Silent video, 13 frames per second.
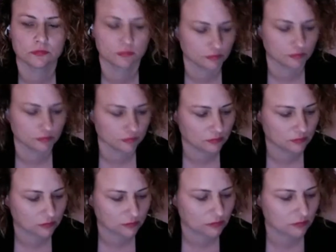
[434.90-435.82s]

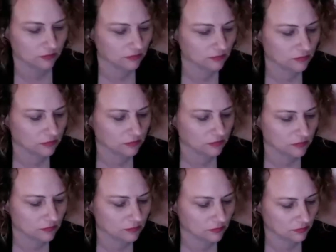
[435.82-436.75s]

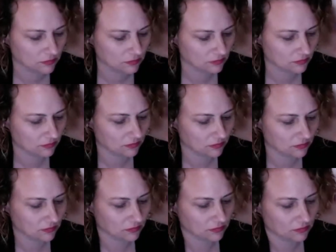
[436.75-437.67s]

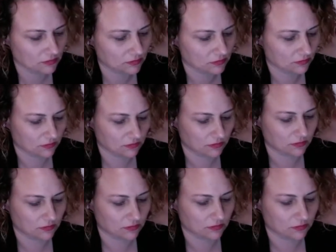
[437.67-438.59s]

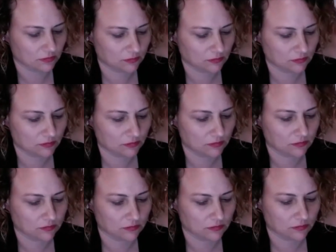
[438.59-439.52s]

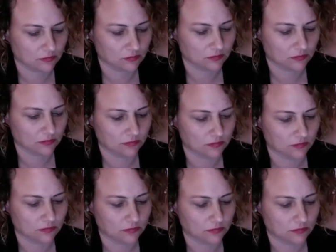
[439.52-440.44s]

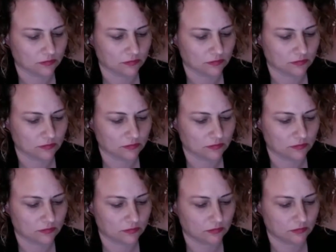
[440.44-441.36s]

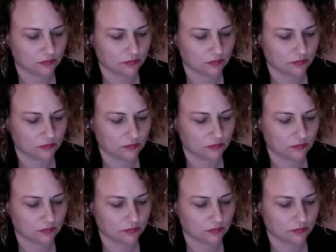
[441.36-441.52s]
(not speaking)